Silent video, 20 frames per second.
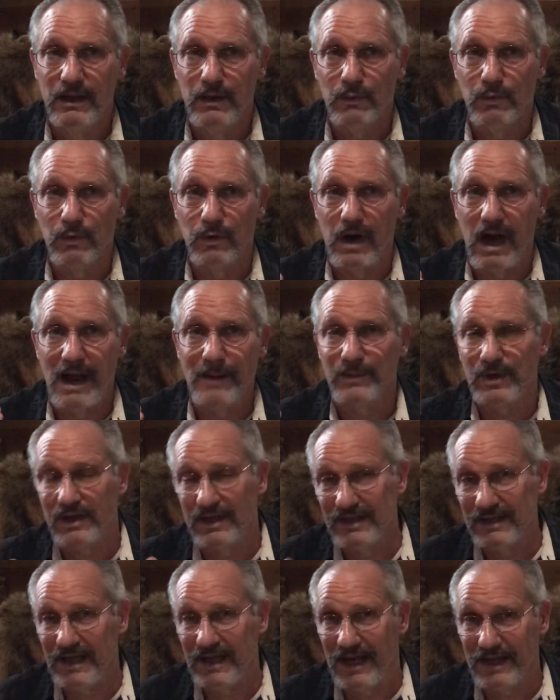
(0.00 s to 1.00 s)
where I'm going
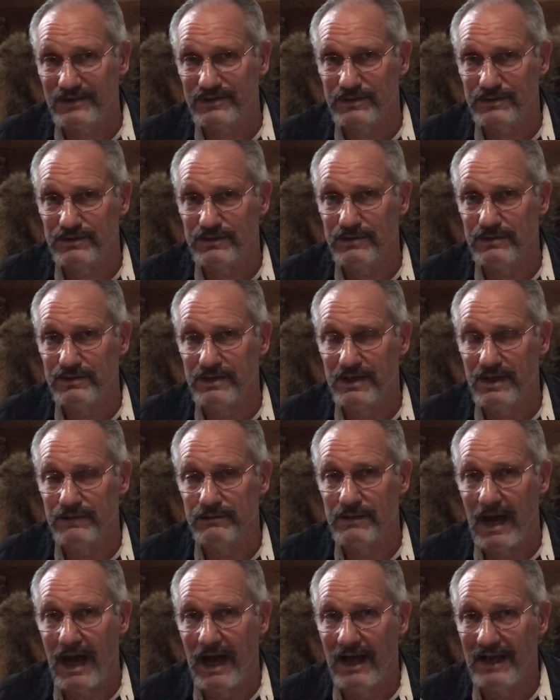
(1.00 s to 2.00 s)
to lecture to
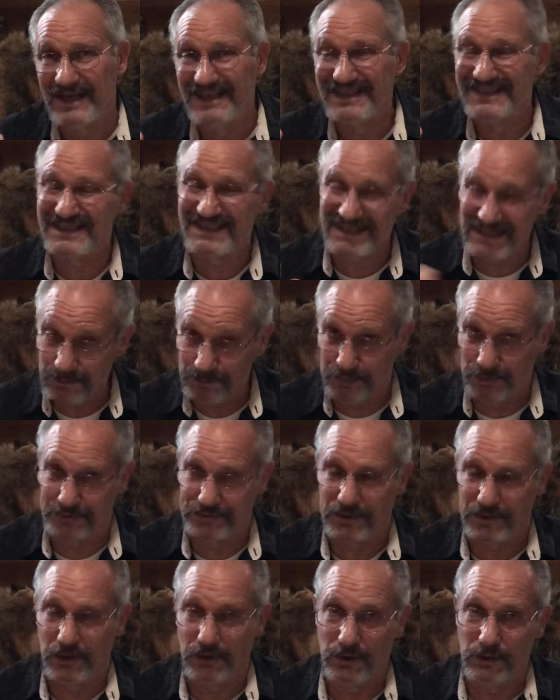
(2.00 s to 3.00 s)
you in simple
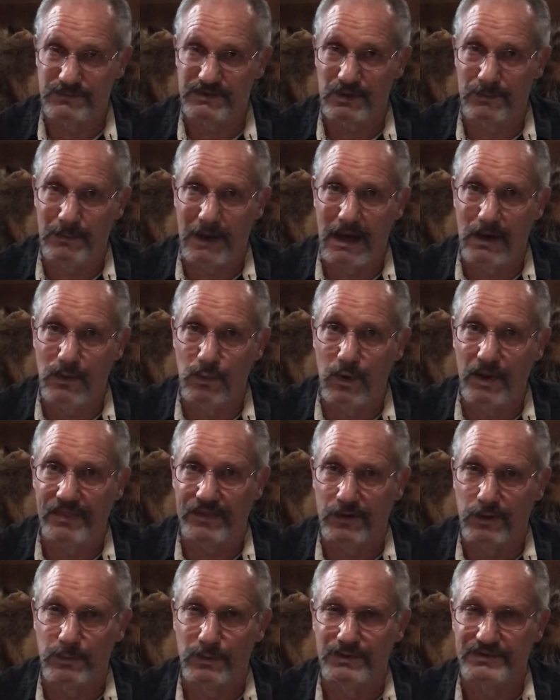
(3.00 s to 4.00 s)
terms about what
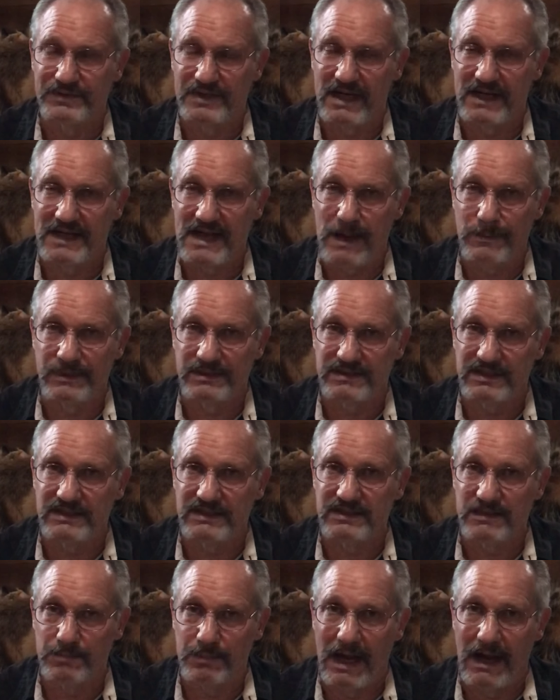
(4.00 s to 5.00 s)
thermodynamics
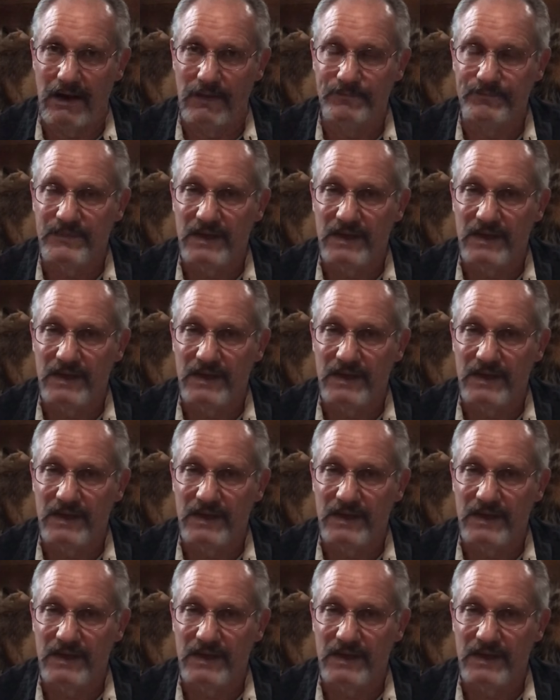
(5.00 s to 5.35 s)
is about.